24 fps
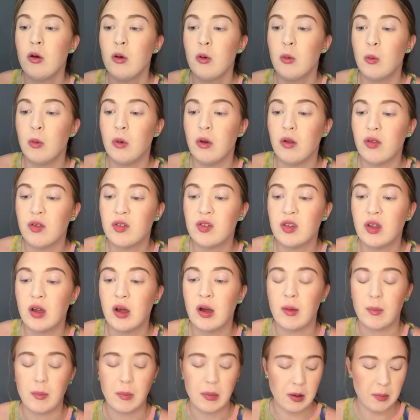with
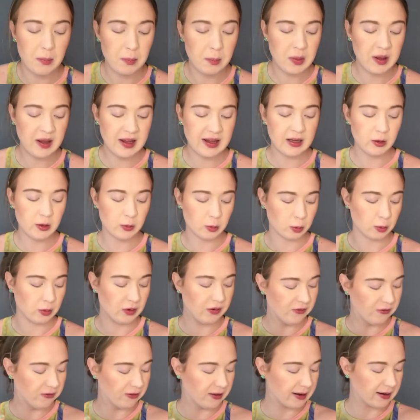some pink
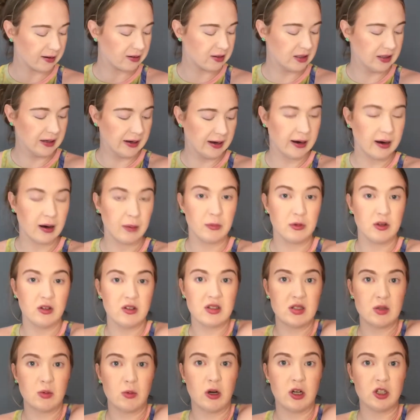reflect in it. I'm gonna
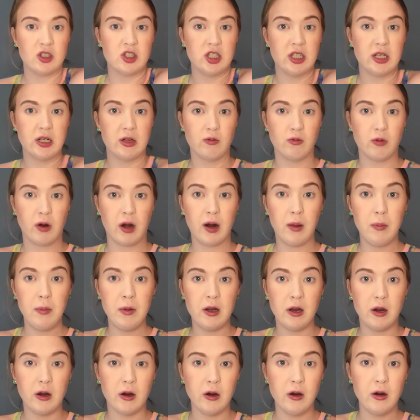swatch it right up
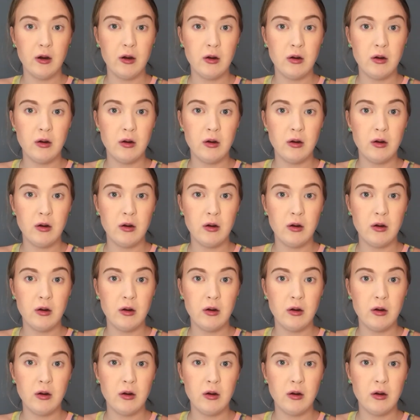here.